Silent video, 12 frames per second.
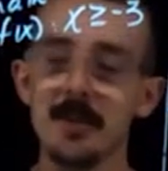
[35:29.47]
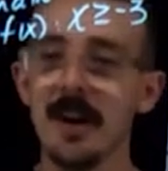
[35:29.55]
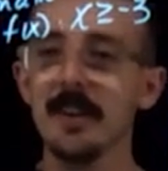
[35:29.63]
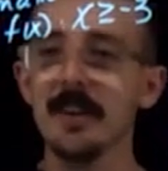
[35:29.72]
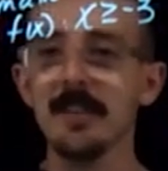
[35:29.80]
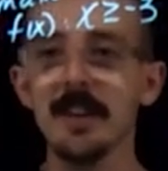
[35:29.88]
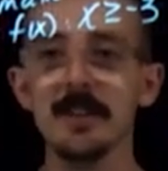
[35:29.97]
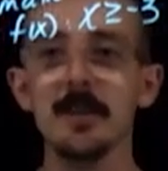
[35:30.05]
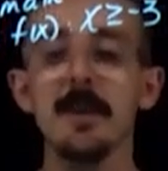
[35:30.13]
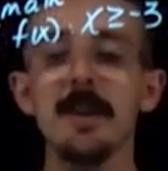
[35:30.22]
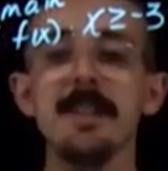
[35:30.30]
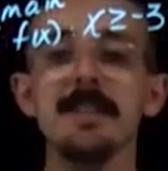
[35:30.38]
go try your
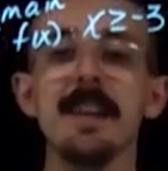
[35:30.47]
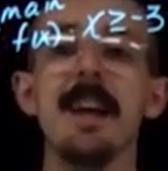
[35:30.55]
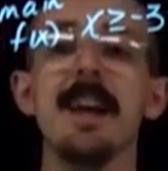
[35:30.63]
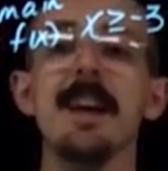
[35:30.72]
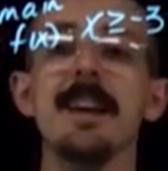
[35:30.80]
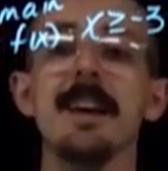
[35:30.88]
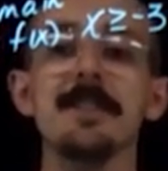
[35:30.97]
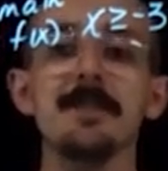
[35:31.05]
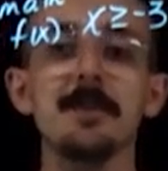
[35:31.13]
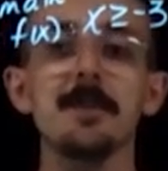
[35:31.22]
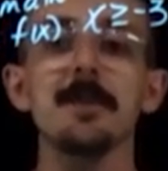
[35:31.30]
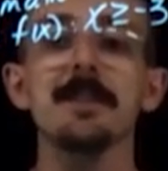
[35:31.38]
lecture quiz, and as
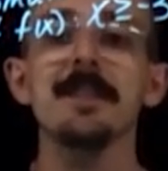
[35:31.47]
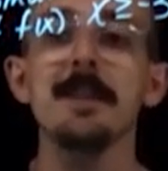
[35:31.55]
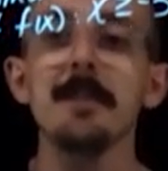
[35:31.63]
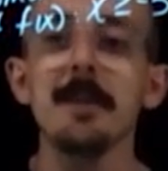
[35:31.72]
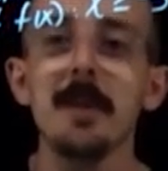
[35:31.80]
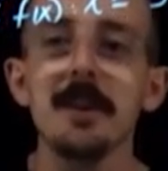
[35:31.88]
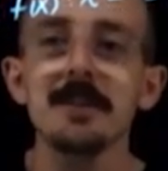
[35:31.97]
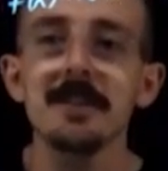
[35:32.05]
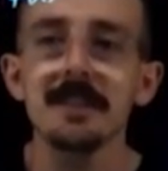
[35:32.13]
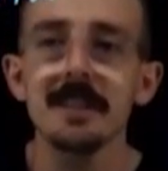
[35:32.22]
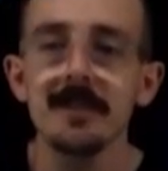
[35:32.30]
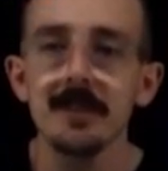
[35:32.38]
usual, send me
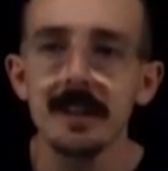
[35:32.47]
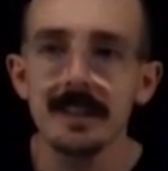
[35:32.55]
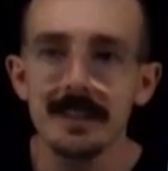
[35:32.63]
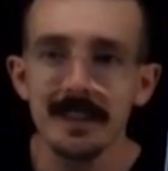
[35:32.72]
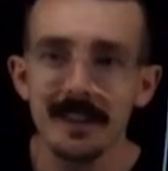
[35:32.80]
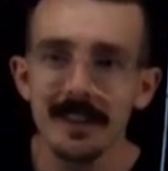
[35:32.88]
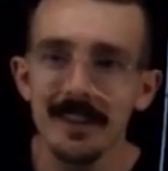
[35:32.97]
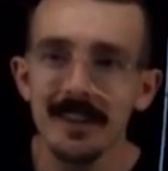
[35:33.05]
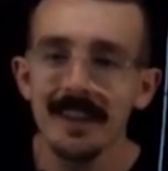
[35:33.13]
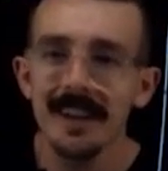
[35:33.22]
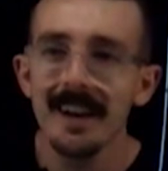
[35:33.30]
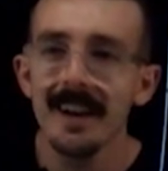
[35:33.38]
questions if you get stuck at
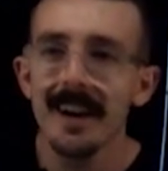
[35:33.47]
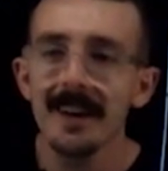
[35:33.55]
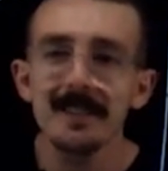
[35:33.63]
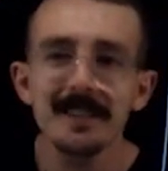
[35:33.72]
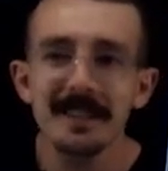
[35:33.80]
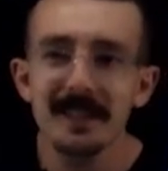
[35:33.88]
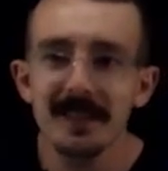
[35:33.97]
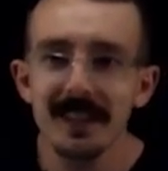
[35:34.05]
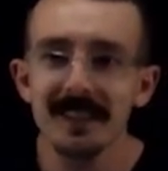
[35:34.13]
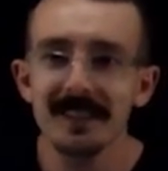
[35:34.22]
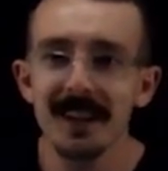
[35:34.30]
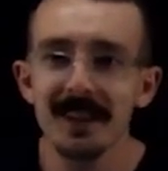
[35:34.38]
all. I will see you
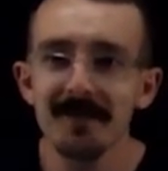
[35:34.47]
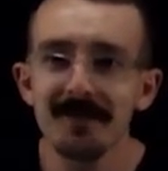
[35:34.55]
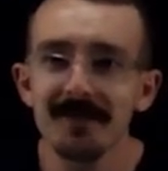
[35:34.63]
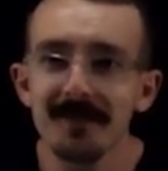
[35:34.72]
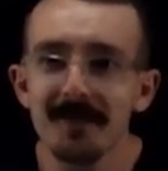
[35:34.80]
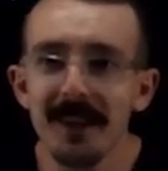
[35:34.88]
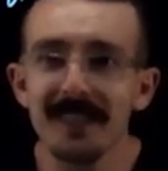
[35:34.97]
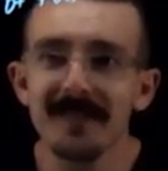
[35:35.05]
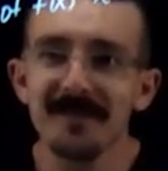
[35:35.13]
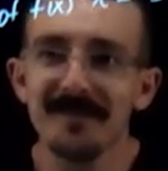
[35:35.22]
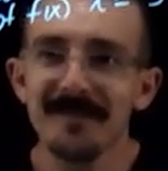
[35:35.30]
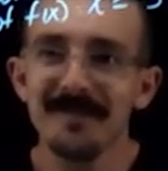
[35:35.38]
next time. Bye.